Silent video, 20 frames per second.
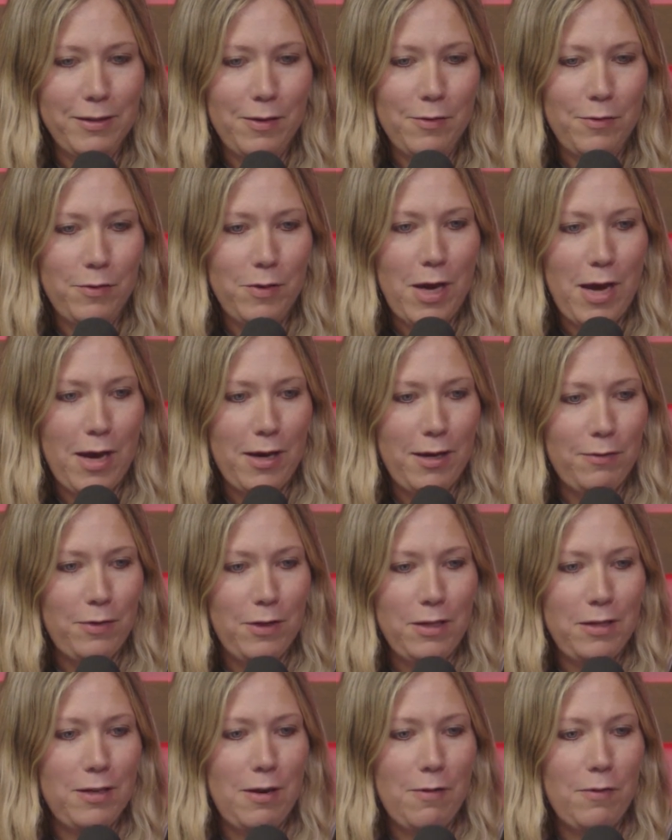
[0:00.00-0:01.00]
if
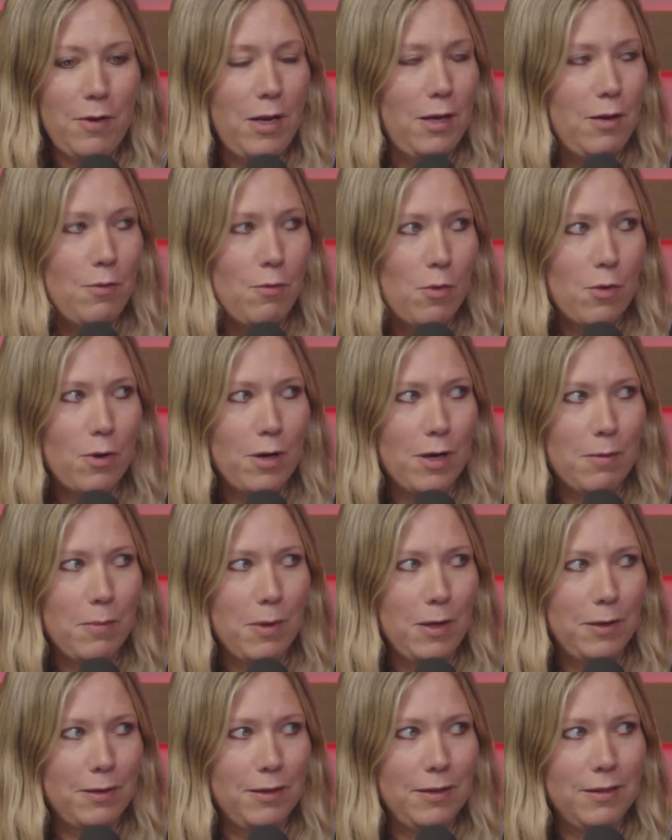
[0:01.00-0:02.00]
they didn't have any warning
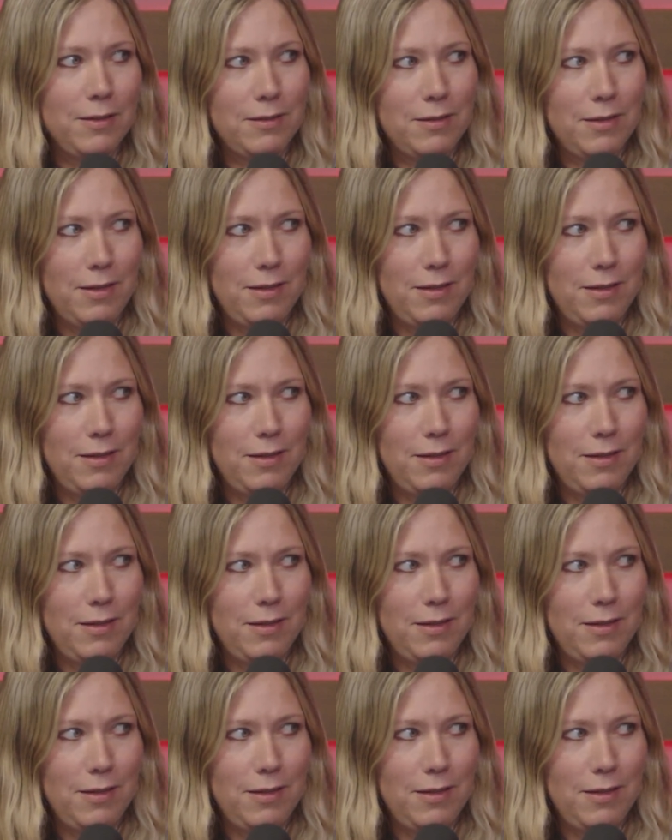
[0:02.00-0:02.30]
about this,